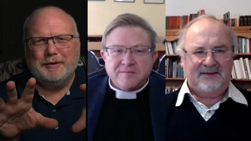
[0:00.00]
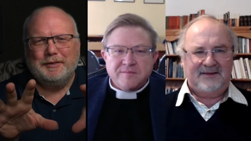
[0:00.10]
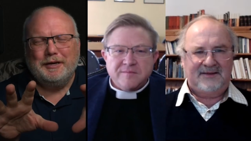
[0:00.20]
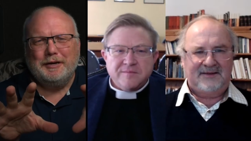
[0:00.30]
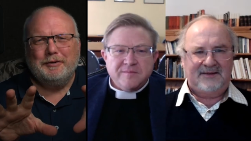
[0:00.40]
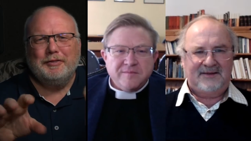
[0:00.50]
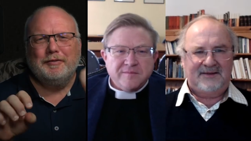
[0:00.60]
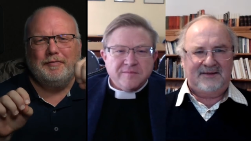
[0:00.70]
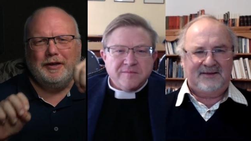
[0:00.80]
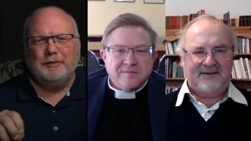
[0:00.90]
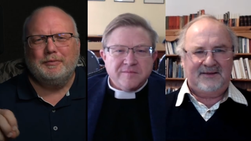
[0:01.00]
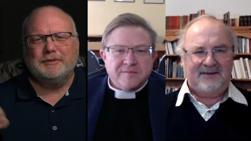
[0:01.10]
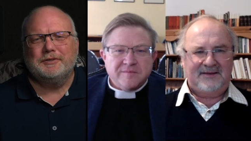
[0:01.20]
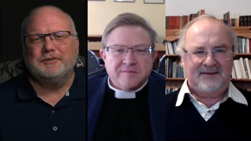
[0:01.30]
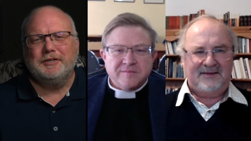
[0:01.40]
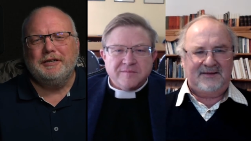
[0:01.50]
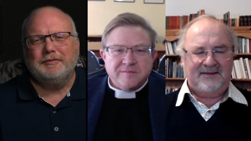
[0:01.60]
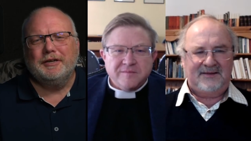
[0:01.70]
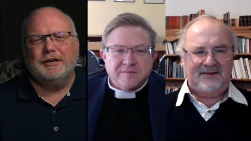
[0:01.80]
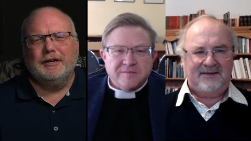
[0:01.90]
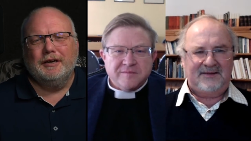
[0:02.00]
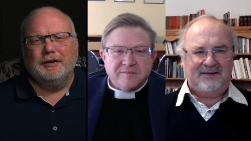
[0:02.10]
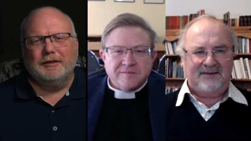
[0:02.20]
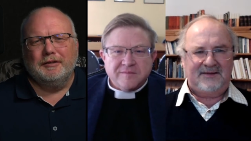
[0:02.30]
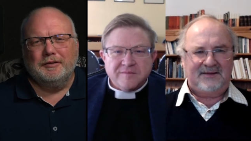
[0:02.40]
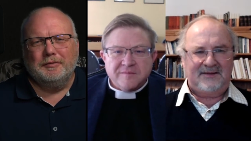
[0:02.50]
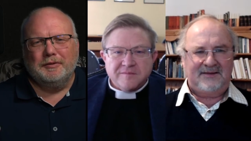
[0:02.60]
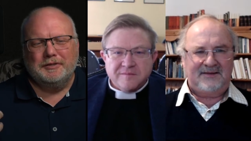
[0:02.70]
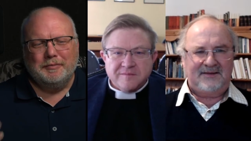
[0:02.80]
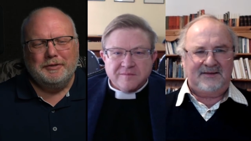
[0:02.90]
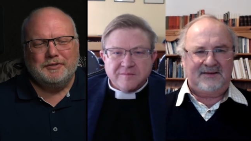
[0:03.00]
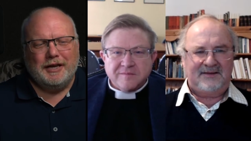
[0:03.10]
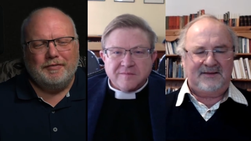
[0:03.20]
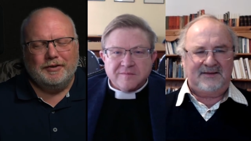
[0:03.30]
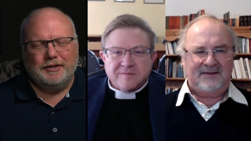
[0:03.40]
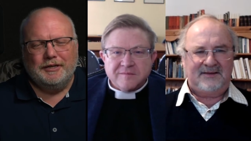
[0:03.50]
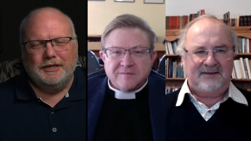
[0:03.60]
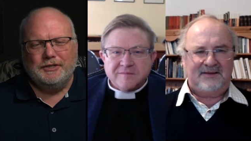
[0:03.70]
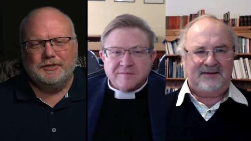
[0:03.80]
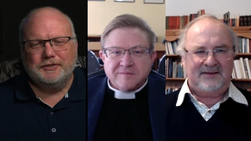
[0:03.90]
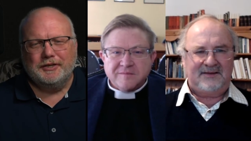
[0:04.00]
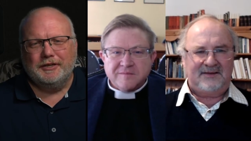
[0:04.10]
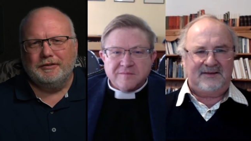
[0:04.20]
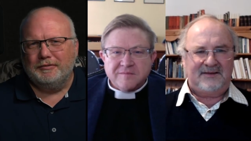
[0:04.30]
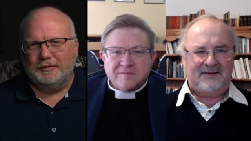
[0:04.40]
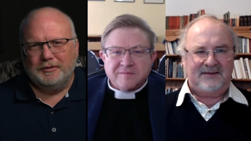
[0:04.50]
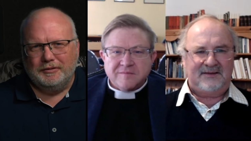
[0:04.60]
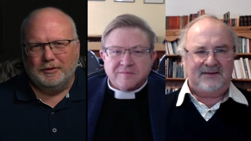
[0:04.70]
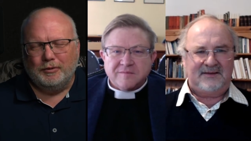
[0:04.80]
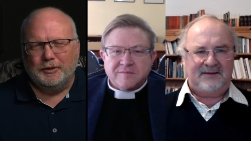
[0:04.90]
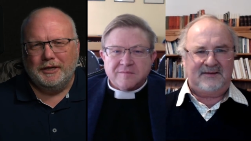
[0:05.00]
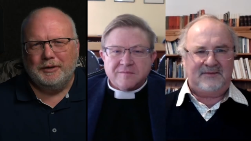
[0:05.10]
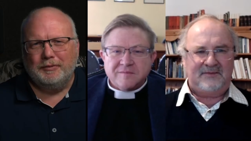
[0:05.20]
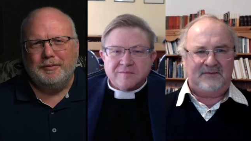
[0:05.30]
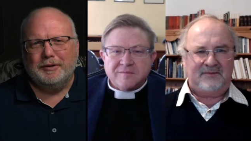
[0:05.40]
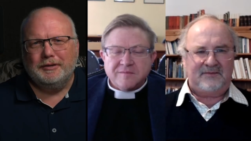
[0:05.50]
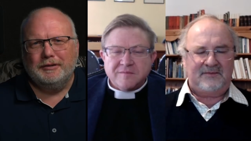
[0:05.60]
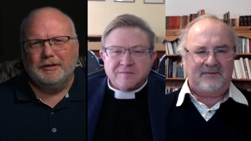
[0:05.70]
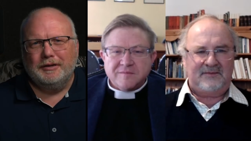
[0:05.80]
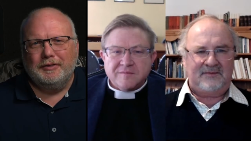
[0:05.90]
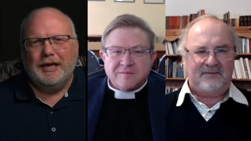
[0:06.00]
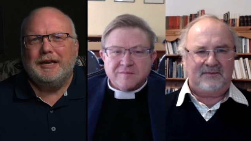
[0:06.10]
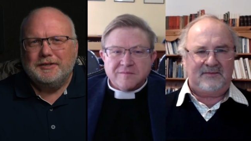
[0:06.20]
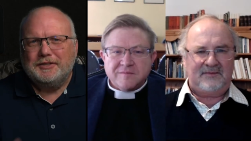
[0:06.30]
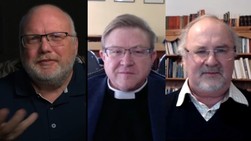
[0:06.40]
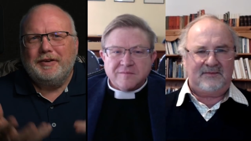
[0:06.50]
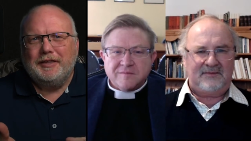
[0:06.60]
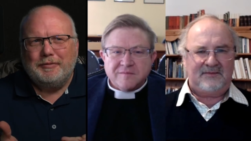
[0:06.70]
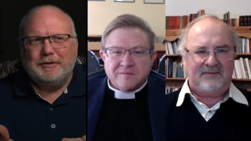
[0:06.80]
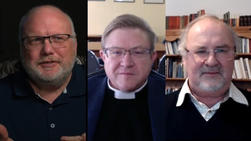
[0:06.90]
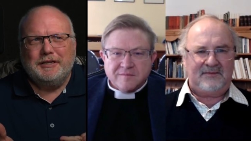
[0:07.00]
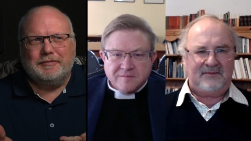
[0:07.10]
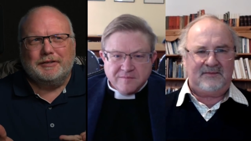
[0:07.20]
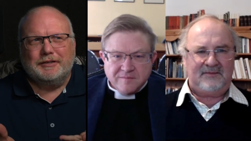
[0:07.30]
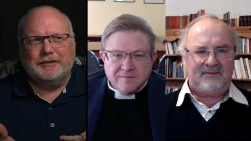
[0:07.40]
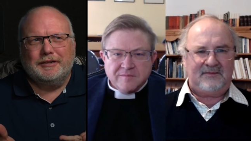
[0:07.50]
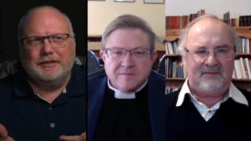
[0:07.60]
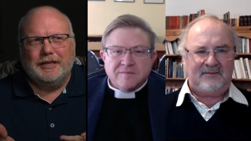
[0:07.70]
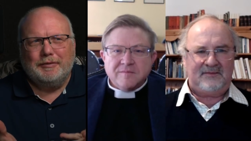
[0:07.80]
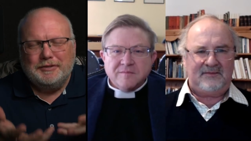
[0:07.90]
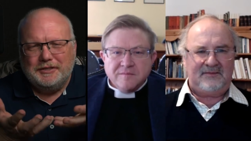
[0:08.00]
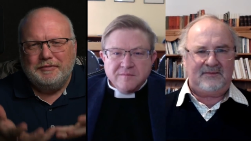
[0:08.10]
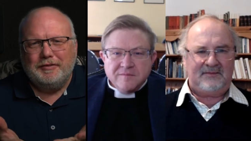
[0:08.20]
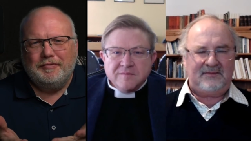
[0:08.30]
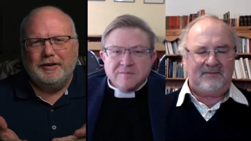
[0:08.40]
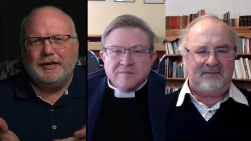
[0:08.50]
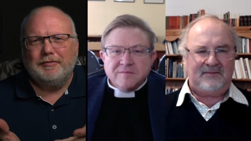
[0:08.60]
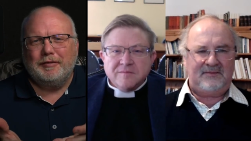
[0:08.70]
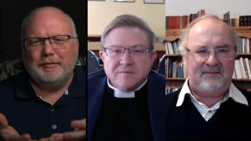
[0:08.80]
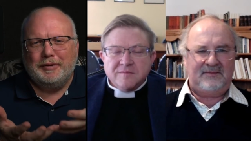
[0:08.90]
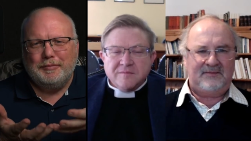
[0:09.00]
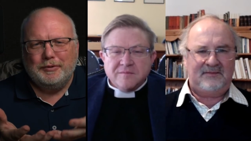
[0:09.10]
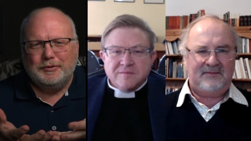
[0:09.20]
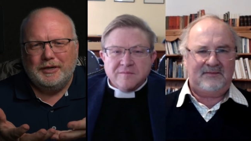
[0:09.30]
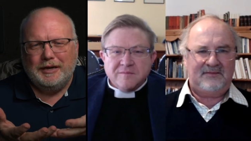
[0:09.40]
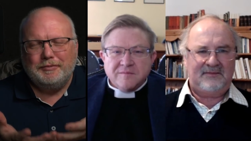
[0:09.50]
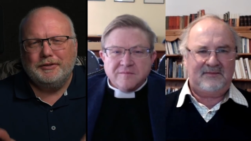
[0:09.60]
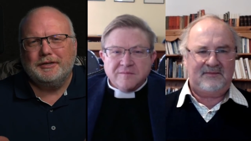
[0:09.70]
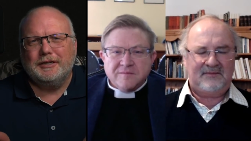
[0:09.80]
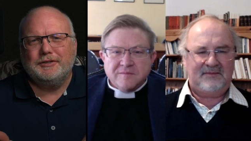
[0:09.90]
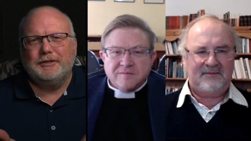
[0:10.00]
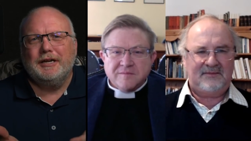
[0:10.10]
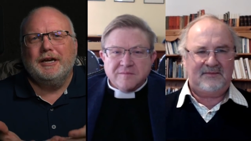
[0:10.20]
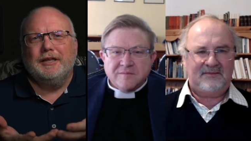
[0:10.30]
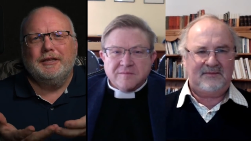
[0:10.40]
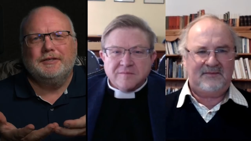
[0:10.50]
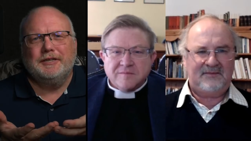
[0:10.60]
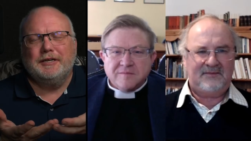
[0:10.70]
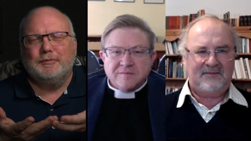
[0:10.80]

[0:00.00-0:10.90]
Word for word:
Speaker 1: right there. The faith once received. Some of these African nations that ordain women, that is the faith they received. They received the faith from the people who came to the country that said